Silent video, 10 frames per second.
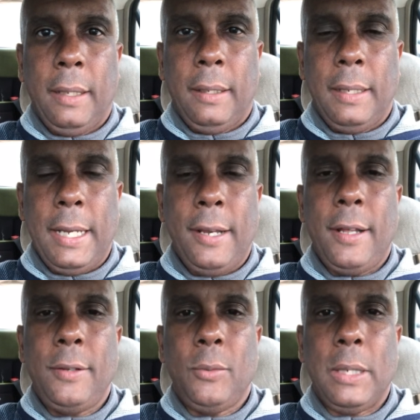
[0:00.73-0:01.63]
Hi
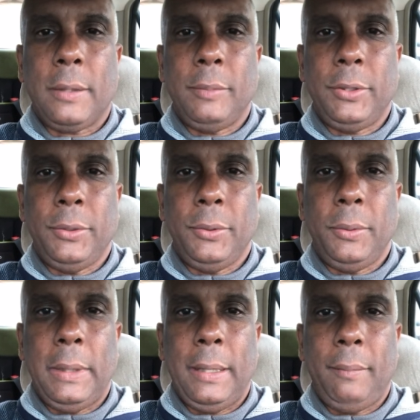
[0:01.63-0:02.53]
all, welcome
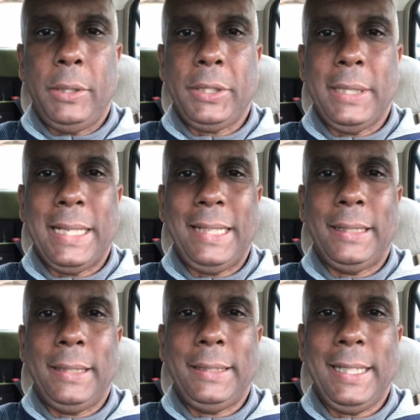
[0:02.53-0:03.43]
to Mission
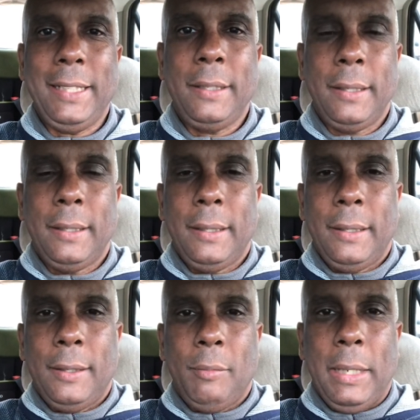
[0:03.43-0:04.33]
919,
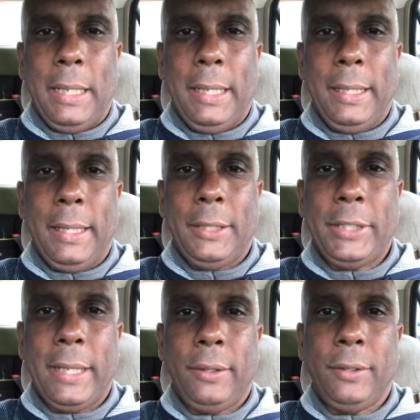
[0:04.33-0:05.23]
my
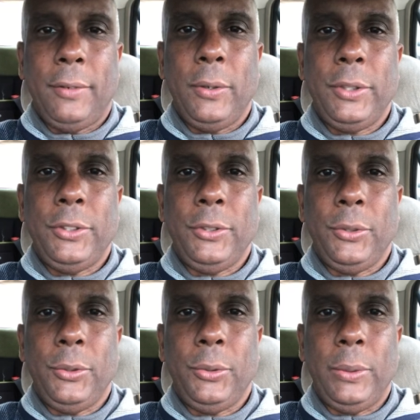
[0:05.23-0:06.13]
channel devoted
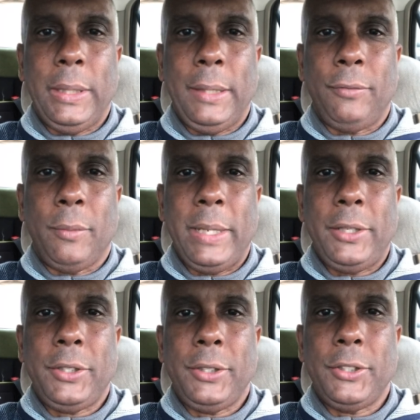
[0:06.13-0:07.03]
to
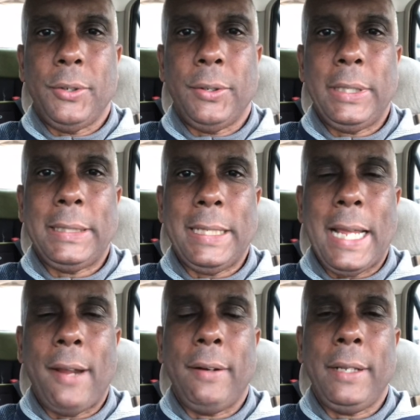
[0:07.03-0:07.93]
information, stories, and
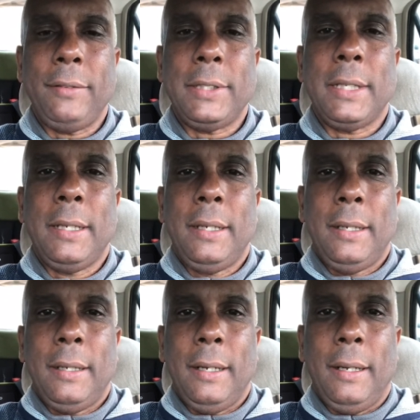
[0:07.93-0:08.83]
narratives
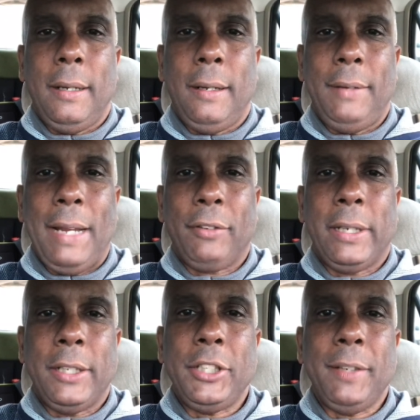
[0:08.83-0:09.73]
of
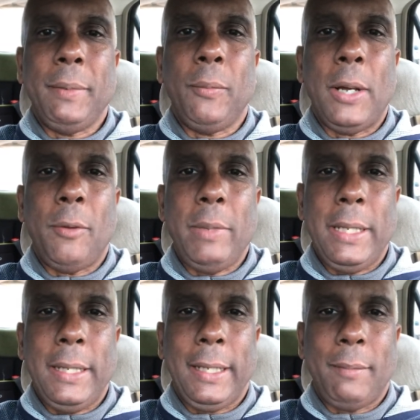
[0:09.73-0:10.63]
African achievement,
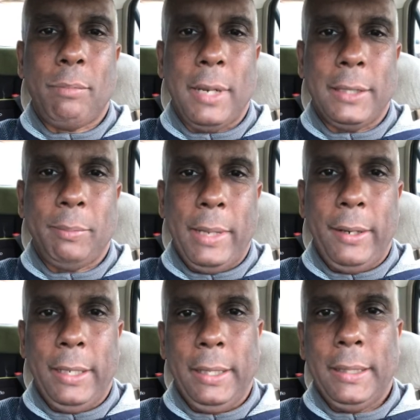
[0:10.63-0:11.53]
well-being, and
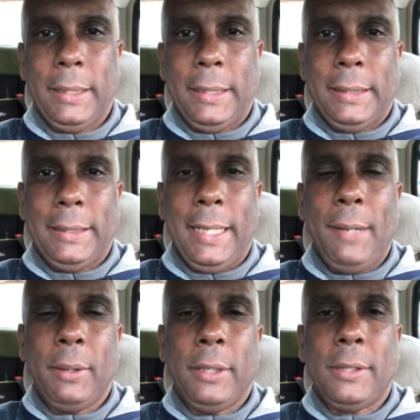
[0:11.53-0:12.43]
prosperity. Today
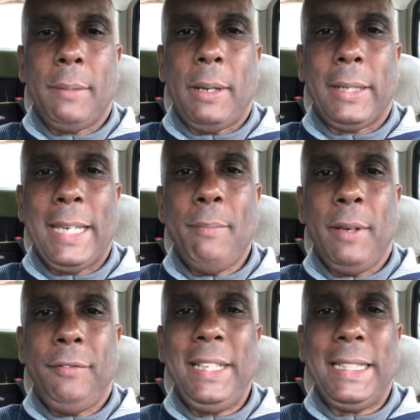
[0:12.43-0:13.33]
we're going to talk about
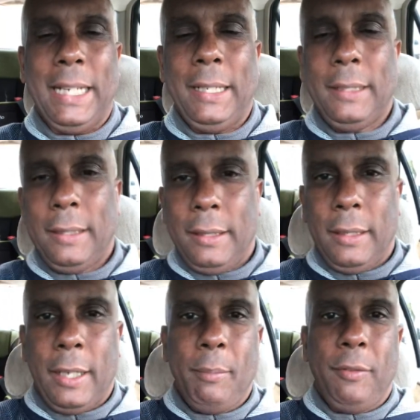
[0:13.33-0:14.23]
Kimpa Vita.
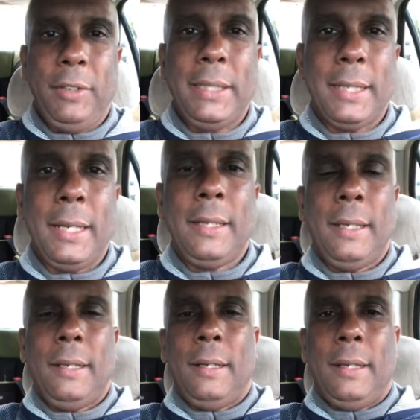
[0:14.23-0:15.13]
Kimpa Vita
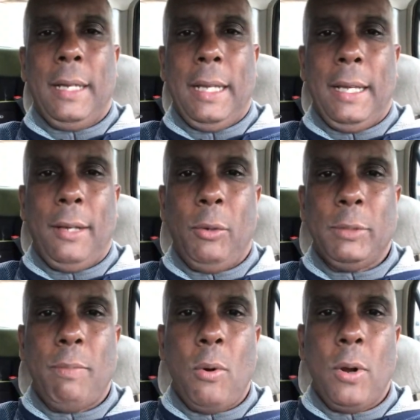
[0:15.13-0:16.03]

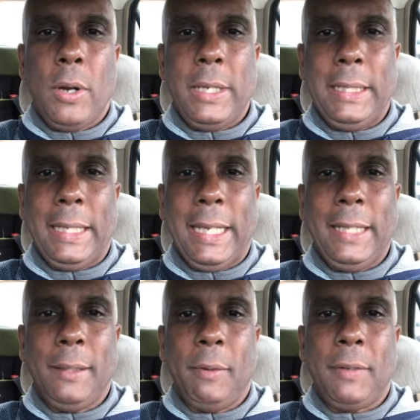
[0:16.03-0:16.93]
was born in the
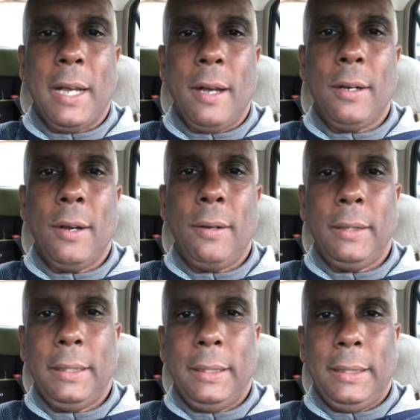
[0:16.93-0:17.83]
Kingdom of Congo
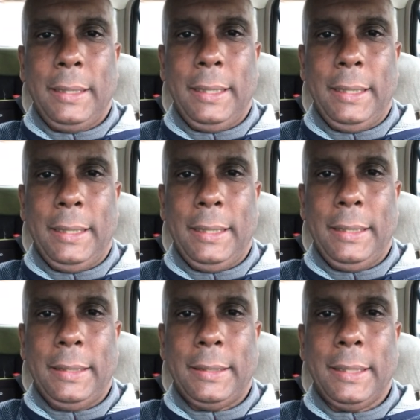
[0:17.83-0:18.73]

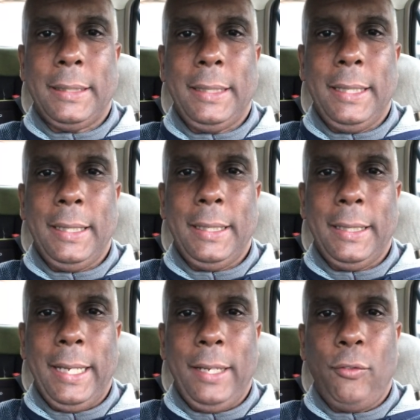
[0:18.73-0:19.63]
in
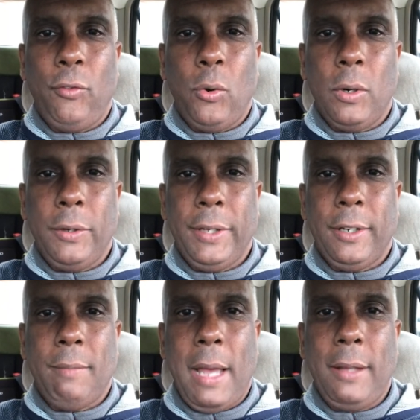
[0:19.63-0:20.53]
1684 or
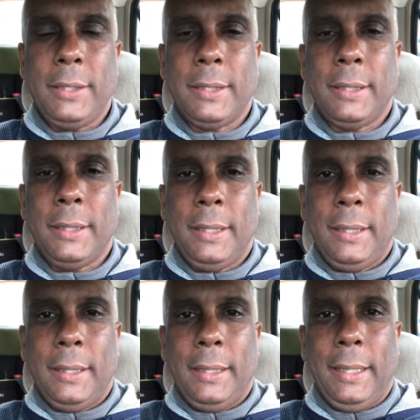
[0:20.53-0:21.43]
thereabouts,
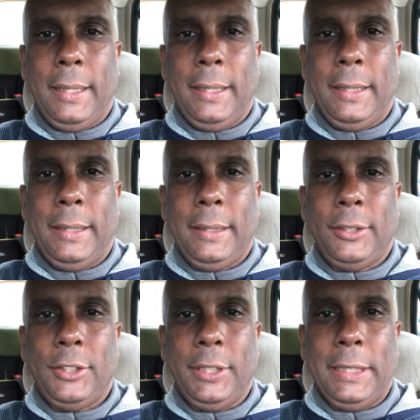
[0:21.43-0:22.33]

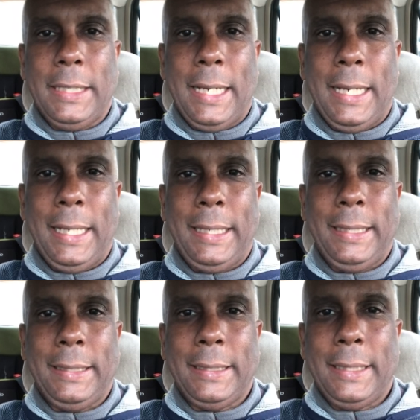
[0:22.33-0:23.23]
and she died
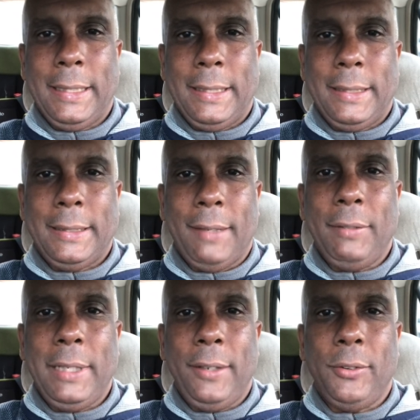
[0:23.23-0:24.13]
in
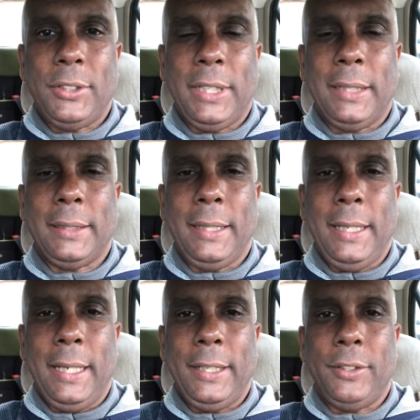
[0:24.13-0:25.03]
1706 at
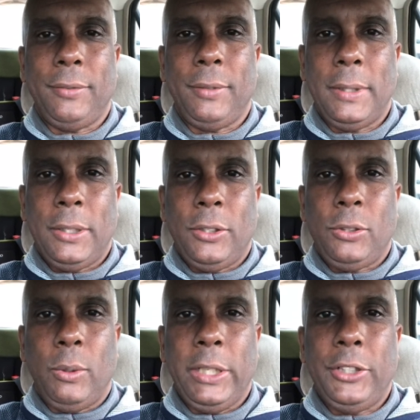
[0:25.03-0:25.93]
the age of
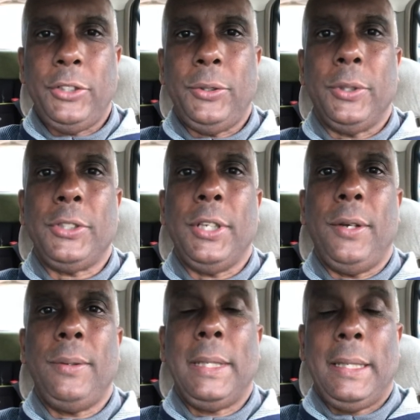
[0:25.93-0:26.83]
22 or
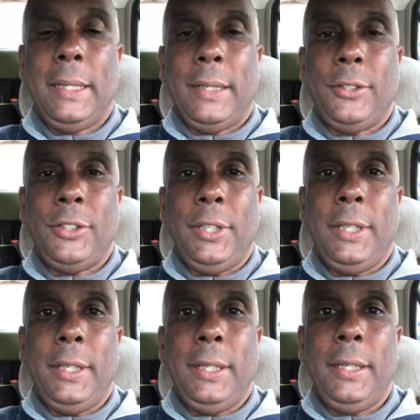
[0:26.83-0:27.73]
so.
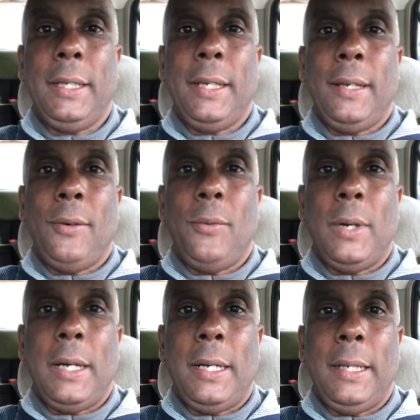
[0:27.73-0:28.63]
She
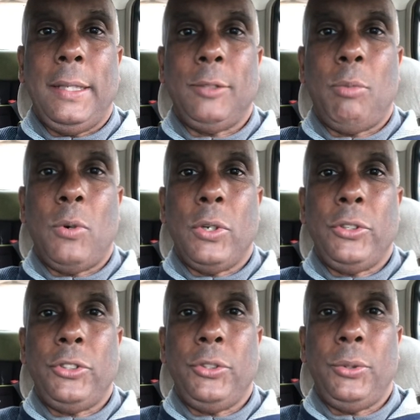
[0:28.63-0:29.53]
was
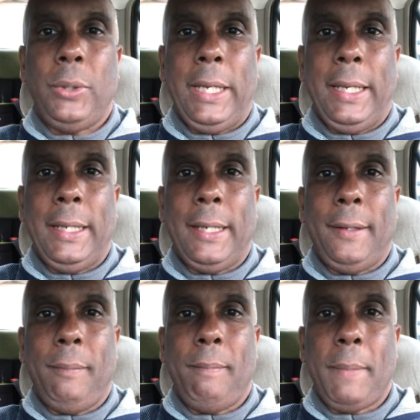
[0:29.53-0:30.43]
born to
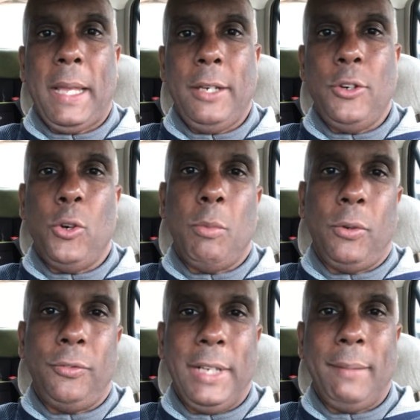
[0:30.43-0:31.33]
a
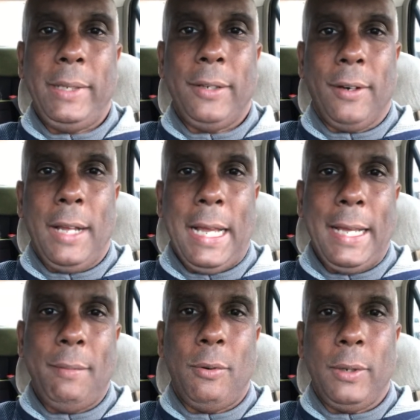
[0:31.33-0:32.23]
noble family or a
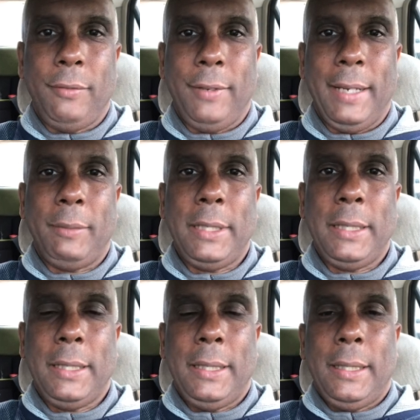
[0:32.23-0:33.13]
high-born family.